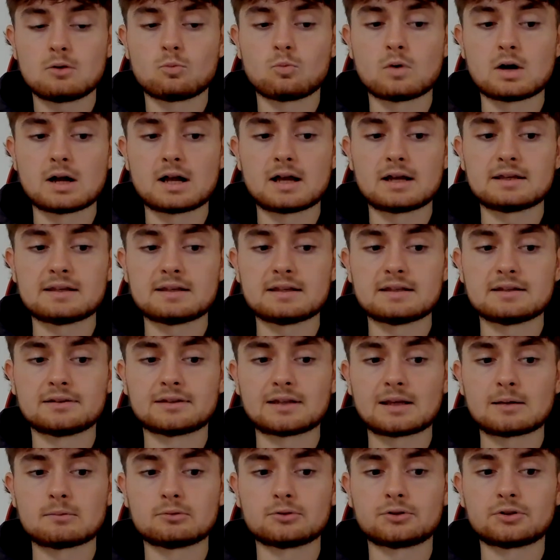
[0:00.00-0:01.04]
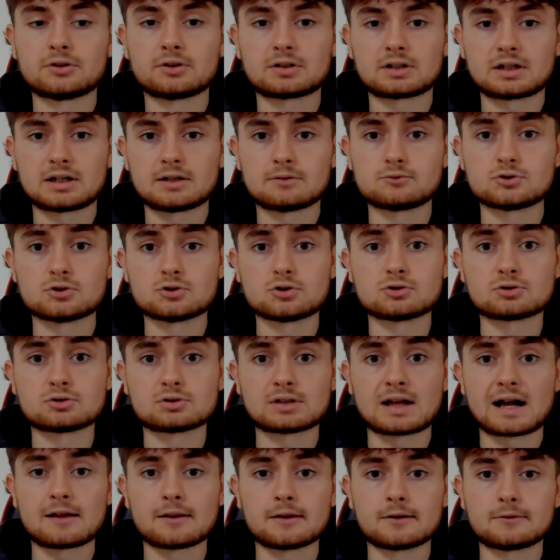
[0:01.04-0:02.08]
where he's able to kind of
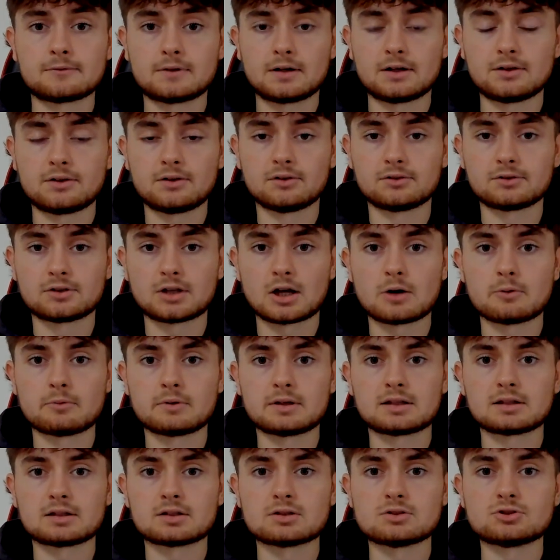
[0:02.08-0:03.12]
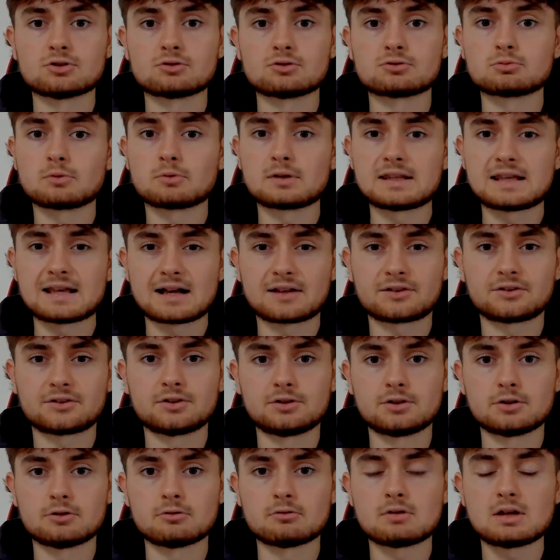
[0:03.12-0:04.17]
judge how the fight is going and judge what he has
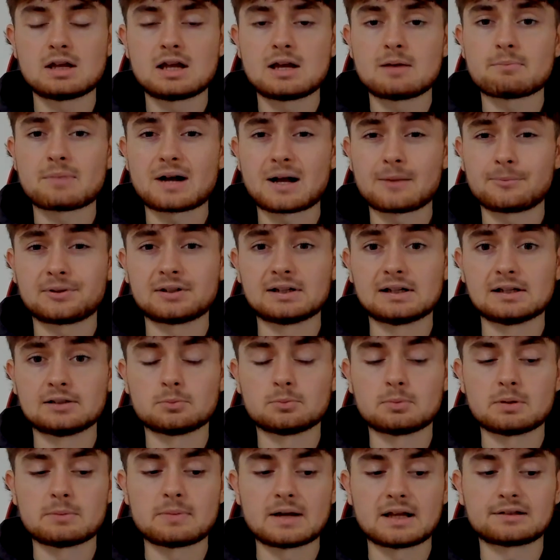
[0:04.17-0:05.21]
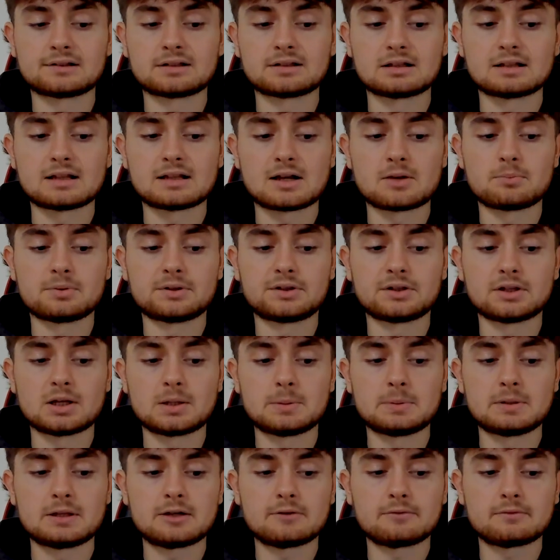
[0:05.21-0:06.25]
to do perhaps a little bit better than that of
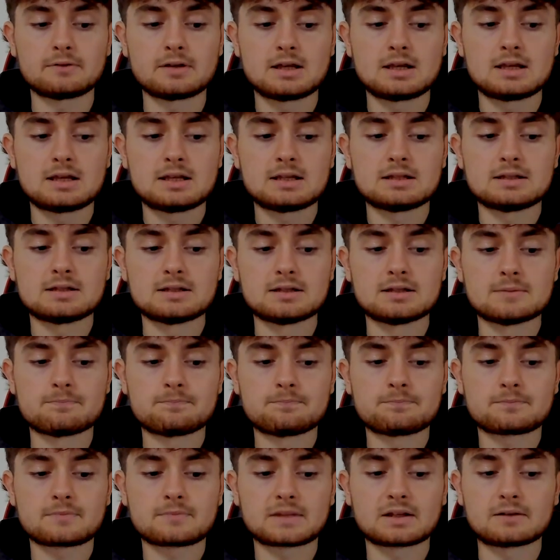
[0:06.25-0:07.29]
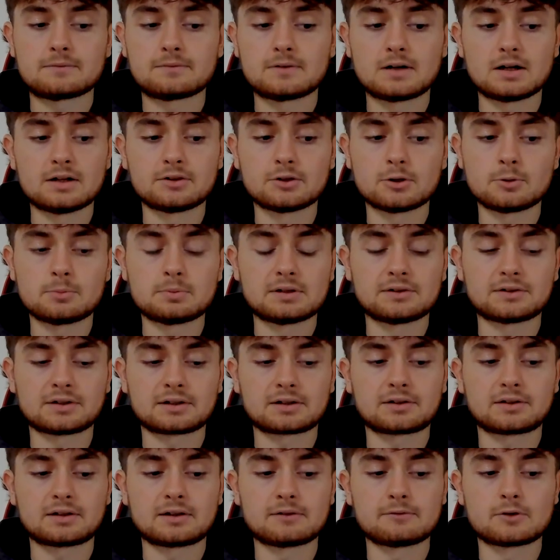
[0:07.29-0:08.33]
Beterbiev. He finds openings,
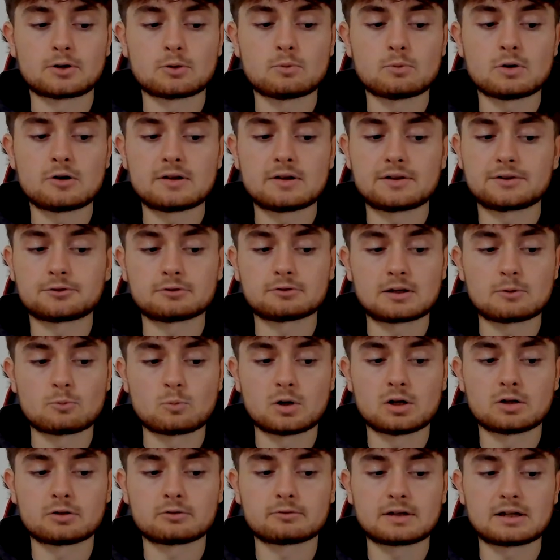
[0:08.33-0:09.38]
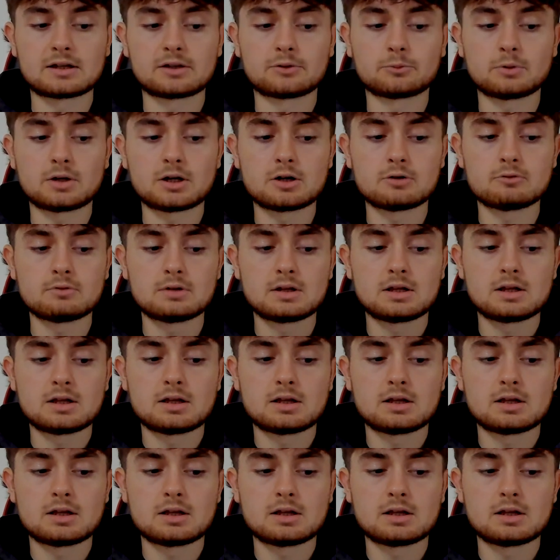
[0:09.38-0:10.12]
like I say, very well. He has great work rate as well.